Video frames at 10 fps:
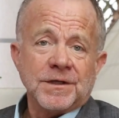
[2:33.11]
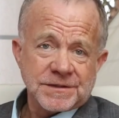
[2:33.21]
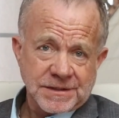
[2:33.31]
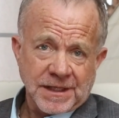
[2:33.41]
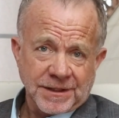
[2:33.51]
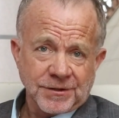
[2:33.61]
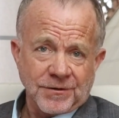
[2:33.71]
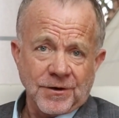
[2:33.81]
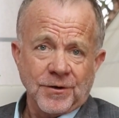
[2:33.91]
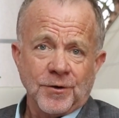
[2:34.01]
selling
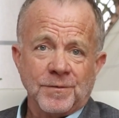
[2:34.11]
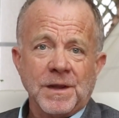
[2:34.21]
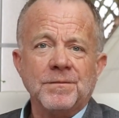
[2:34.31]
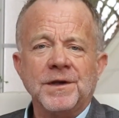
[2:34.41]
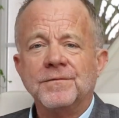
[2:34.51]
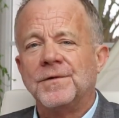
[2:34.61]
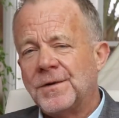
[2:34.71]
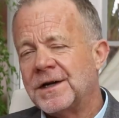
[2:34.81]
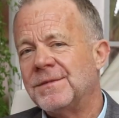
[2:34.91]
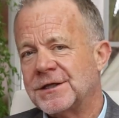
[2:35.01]
your home, but we
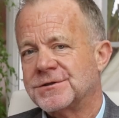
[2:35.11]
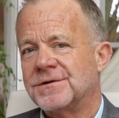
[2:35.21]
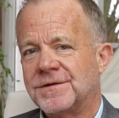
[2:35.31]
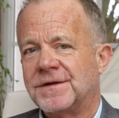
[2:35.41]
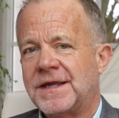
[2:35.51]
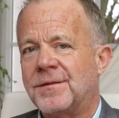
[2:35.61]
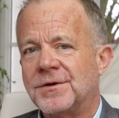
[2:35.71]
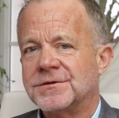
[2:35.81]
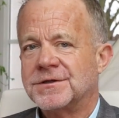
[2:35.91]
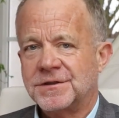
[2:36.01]
want to make sure that that
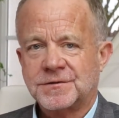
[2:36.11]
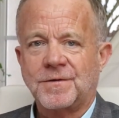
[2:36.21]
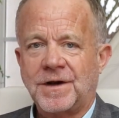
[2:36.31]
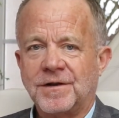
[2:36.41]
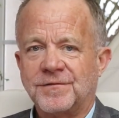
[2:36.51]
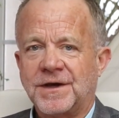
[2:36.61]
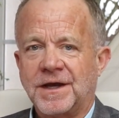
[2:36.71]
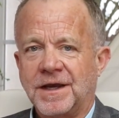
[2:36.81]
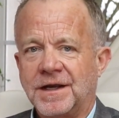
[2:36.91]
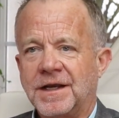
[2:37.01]
person is
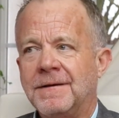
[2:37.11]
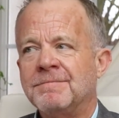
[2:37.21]
qualified